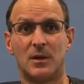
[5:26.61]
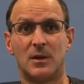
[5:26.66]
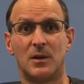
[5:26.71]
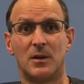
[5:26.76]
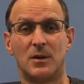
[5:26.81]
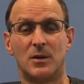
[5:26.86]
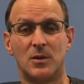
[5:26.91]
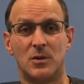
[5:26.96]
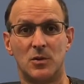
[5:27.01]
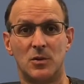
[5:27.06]

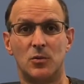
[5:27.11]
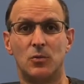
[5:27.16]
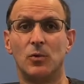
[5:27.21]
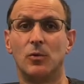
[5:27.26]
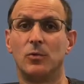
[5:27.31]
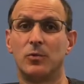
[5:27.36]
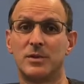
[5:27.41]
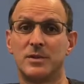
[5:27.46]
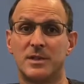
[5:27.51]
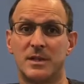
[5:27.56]
you will
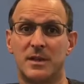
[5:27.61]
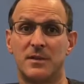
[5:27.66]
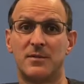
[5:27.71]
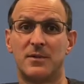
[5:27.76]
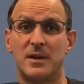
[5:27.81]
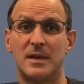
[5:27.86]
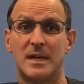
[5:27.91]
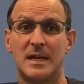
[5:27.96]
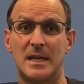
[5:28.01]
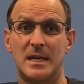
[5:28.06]
receive an
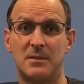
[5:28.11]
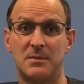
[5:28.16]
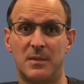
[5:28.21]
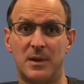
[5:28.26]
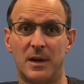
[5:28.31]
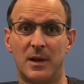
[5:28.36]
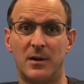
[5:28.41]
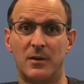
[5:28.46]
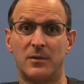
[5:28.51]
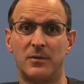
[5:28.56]
email
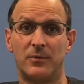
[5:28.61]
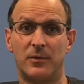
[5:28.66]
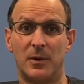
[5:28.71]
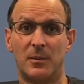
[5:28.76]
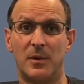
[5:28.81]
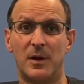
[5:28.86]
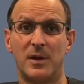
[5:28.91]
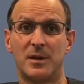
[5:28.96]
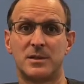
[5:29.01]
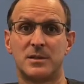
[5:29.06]
from
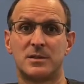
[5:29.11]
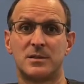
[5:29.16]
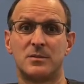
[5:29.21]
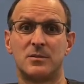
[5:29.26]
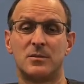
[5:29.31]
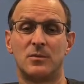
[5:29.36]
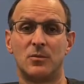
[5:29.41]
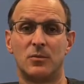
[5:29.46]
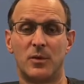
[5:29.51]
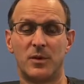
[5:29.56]
us
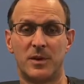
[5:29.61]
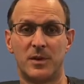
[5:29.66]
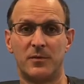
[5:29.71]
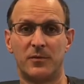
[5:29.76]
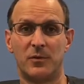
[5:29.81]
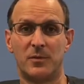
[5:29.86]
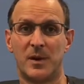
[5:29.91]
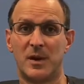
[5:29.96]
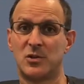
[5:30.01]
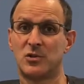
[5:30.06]
with
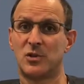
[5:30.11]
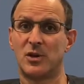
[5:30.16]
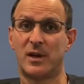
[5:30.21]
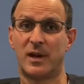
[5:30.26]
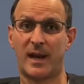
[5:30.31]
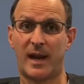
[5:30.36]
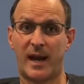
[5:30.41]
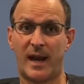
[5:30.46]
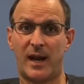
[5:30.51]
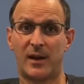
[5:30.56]
information on
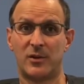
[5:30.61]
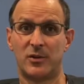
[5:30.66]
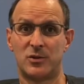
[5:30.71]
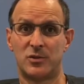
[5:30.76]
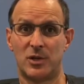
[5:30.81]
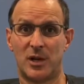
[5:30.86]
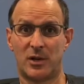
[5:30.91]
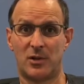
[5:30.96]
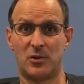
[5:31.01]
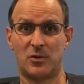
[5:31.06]
how to check
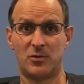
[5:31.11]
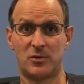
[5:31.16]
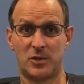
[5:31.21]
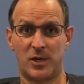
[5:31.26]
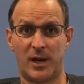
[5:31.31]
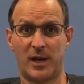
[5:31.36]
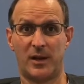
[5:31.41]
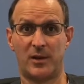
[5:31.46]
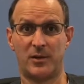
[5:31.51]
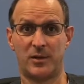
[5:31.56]
your
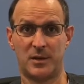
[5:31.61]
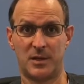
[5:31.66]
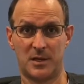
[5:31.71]
child in.